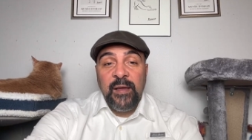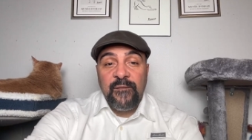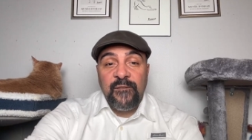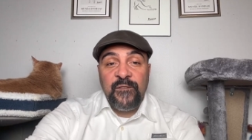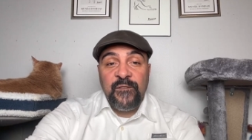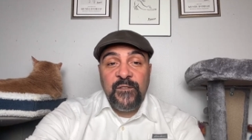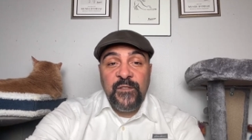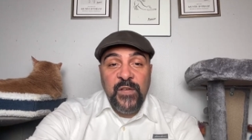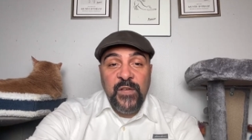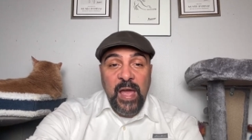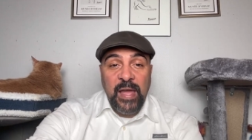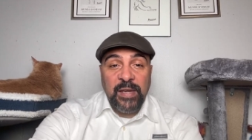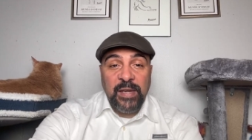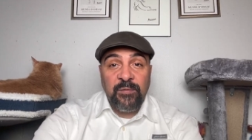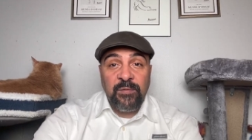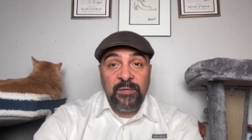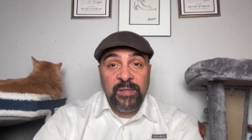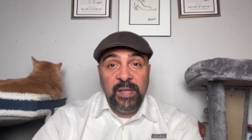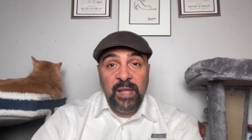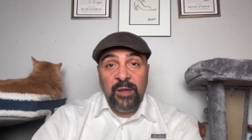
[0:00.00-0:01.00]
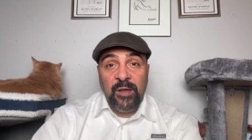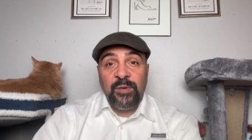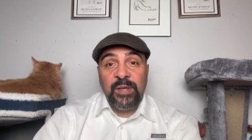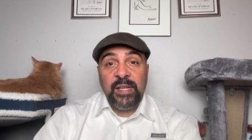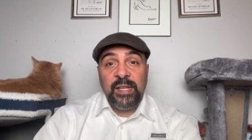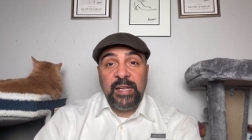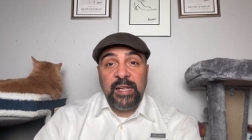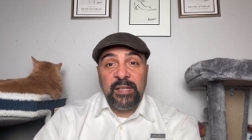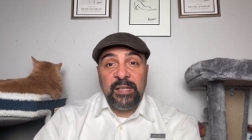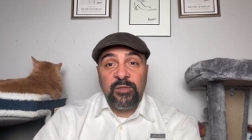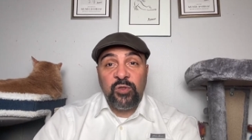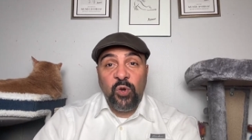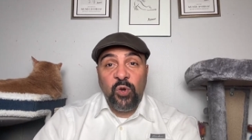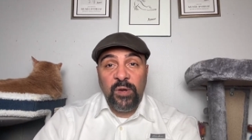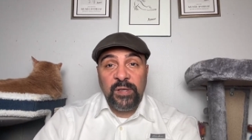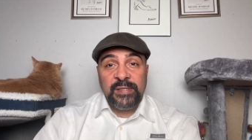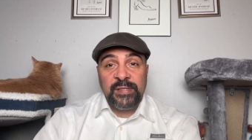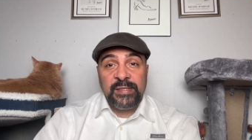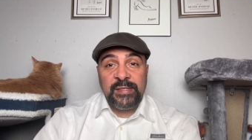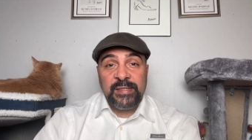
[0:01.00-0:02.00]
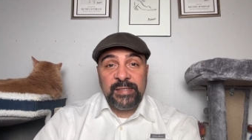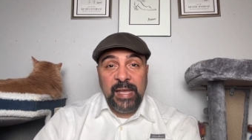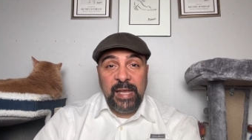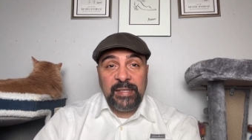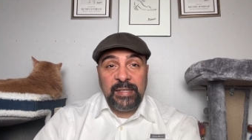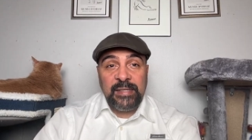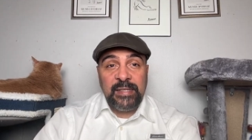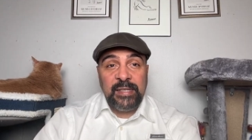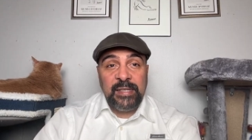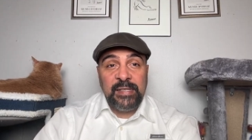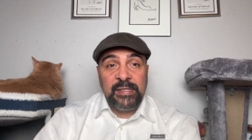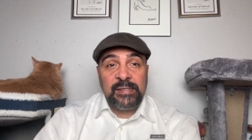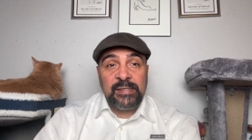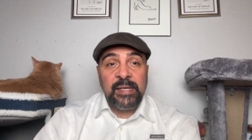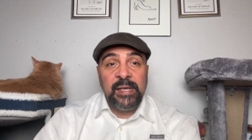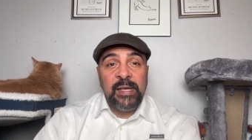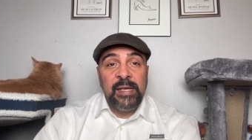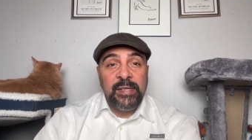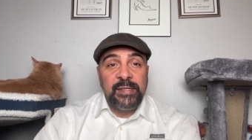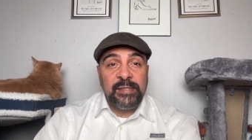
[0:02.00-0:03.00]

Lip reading: veterinarian endorsed techniques